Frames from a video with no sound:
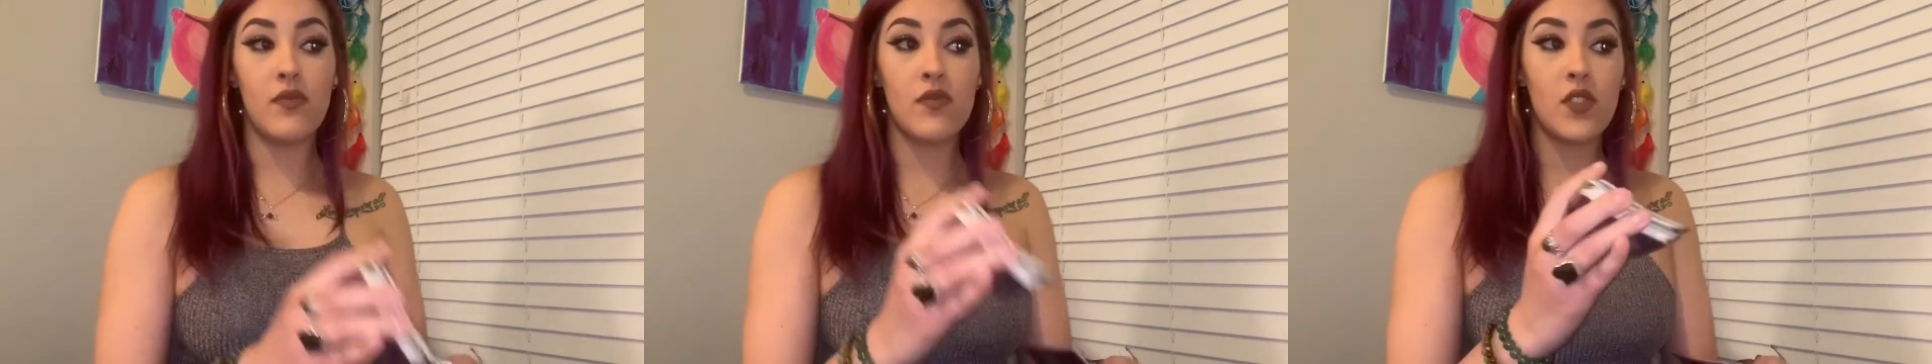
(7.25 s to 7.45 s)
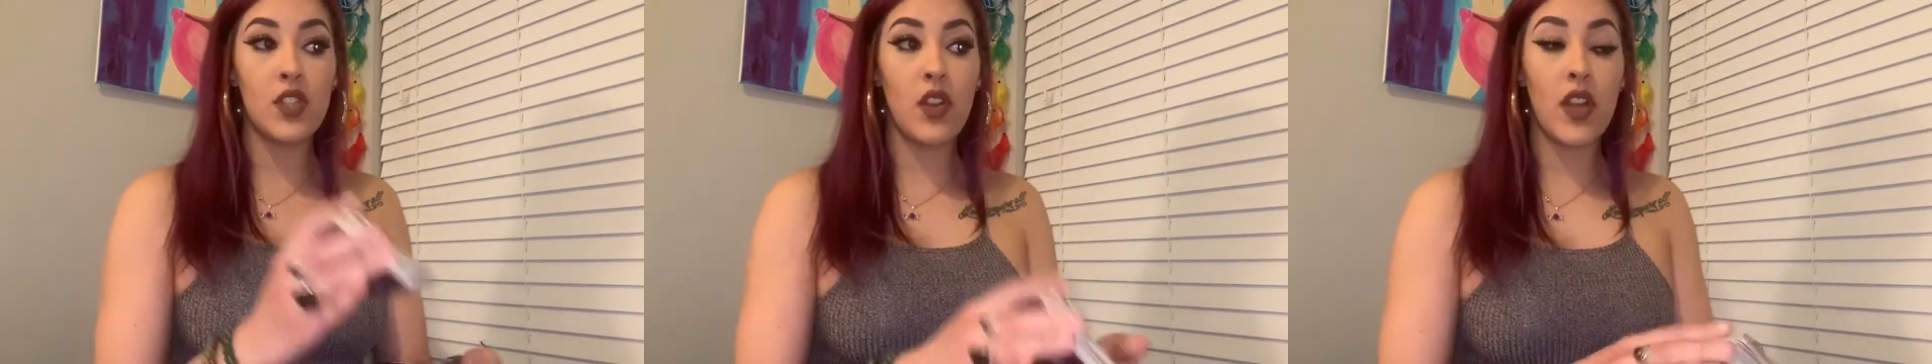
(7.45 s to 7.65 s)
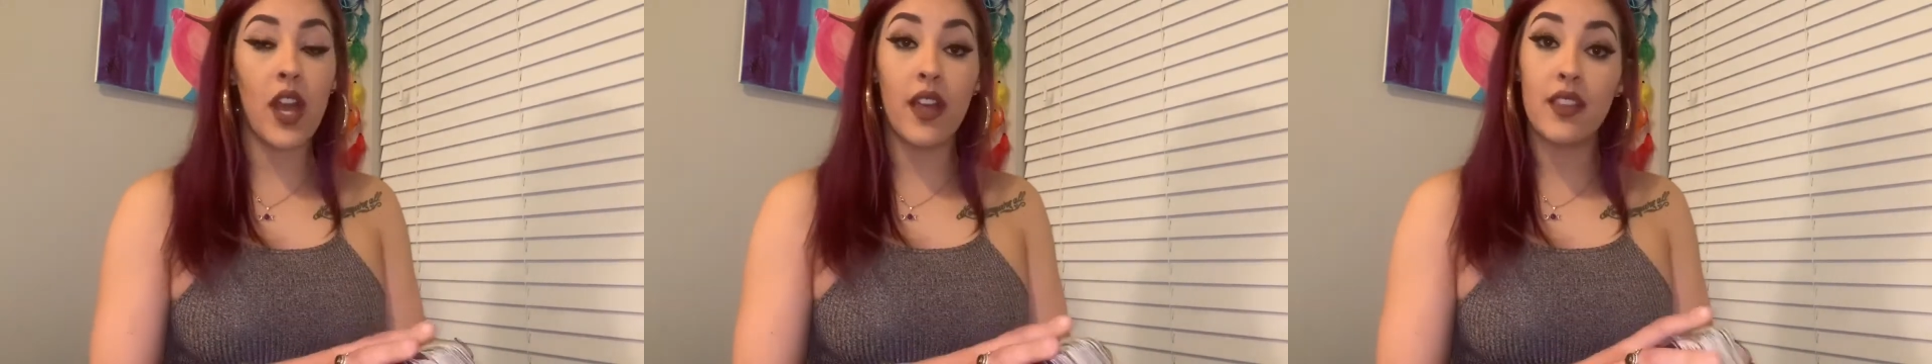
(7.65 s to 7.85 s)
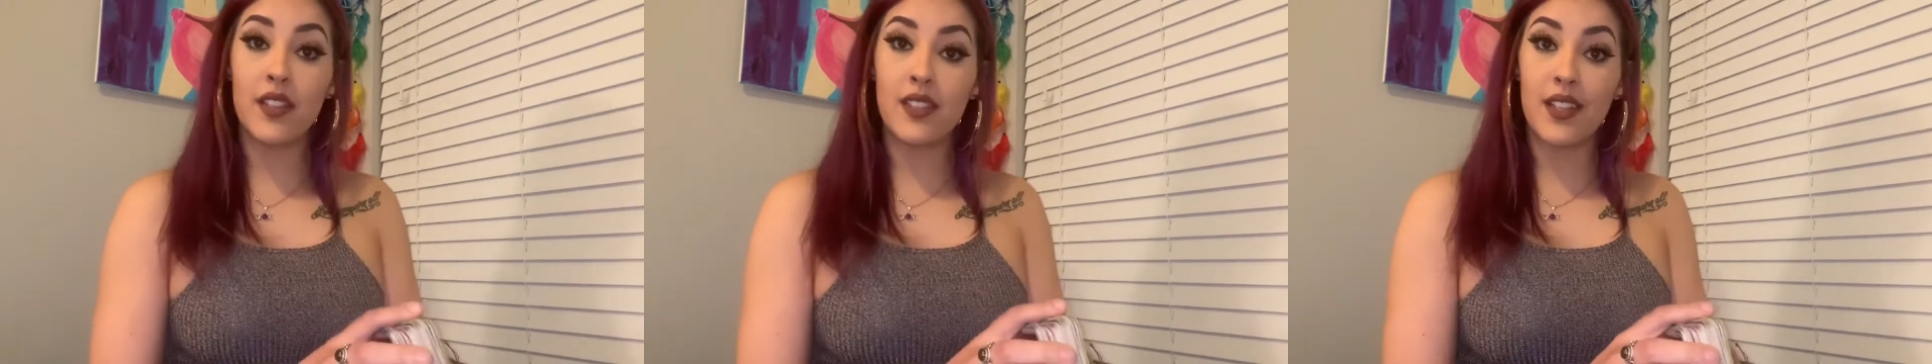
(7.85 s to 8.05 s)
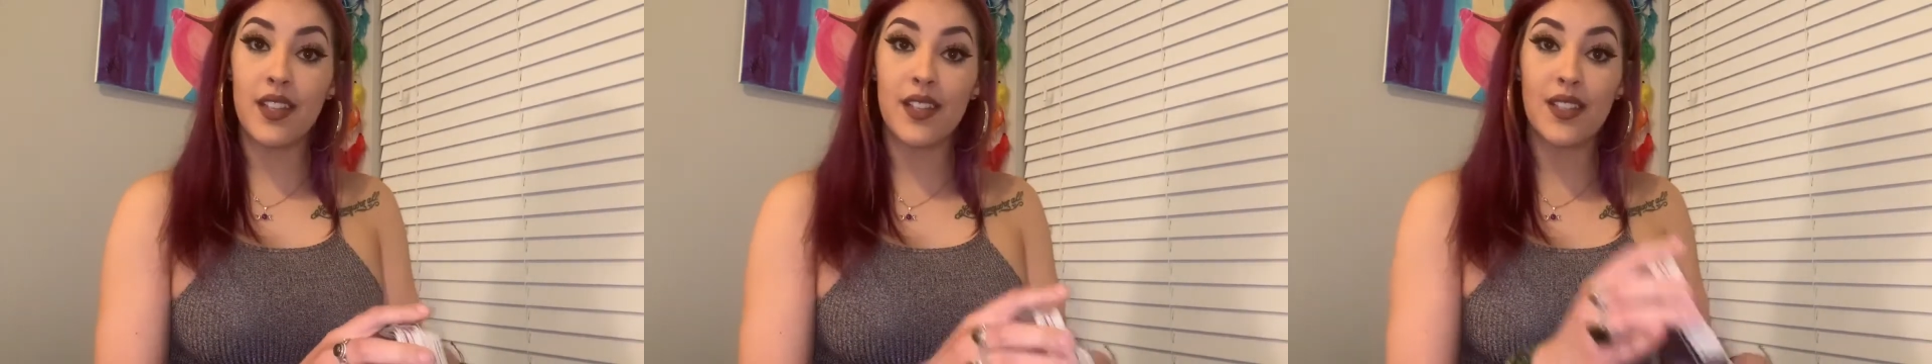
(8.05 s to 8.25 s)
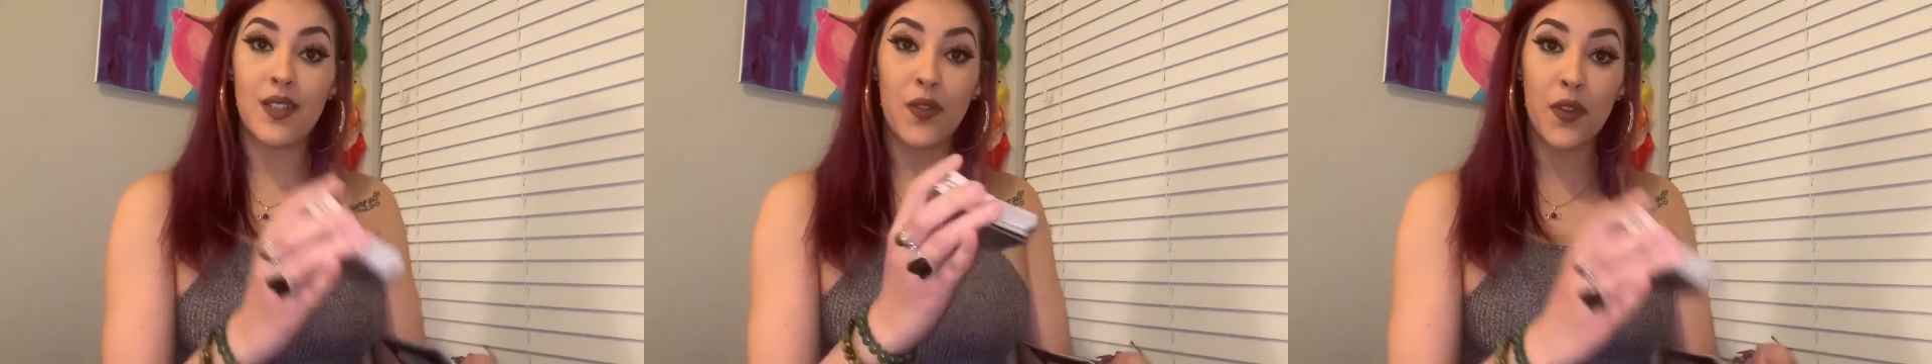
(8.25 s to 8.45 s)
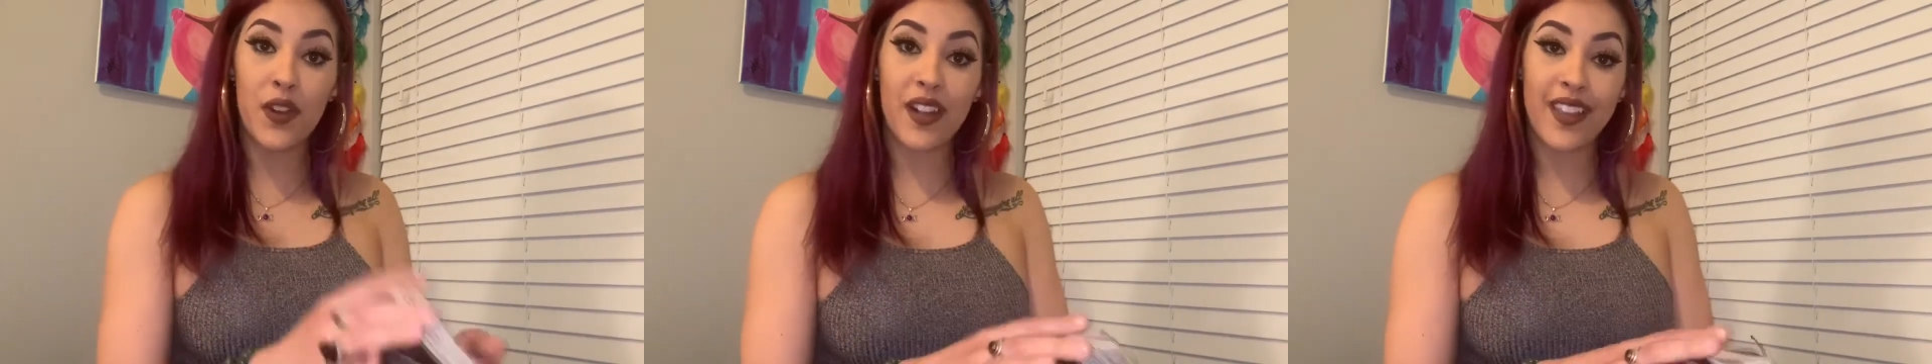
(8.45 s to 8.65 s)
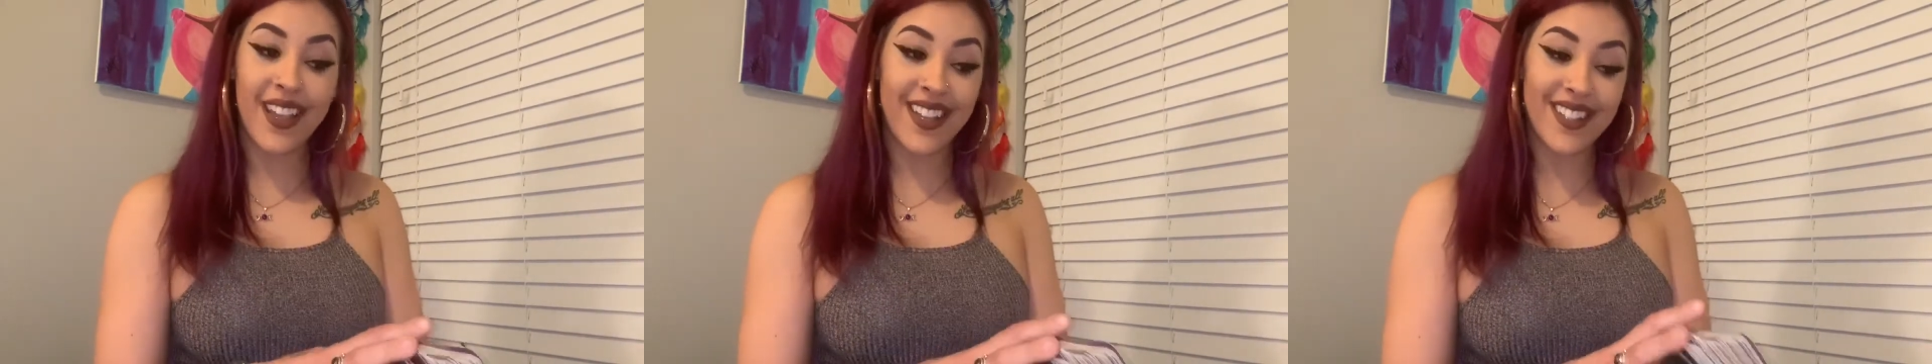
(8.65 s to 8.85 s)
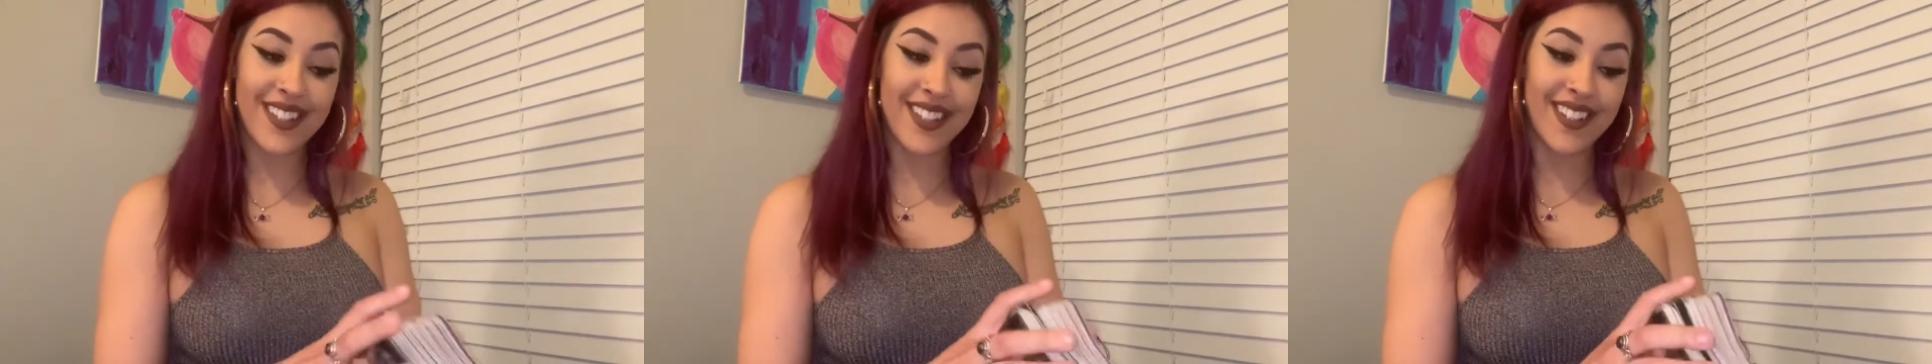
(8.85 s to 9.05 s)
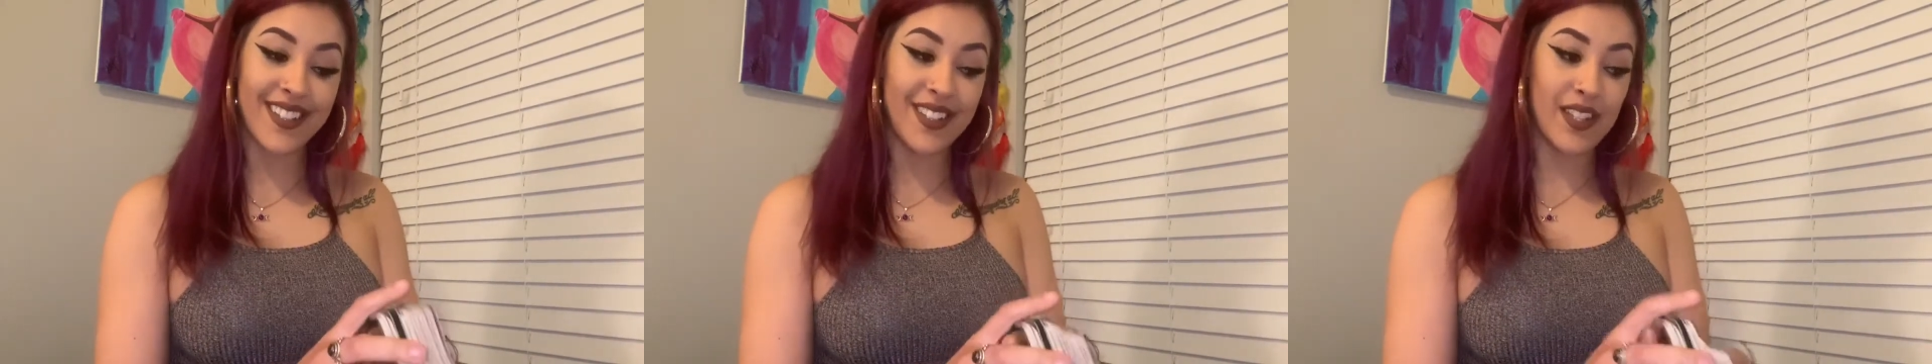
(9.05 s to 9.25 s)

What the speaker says: So yeah, this is for Cancer.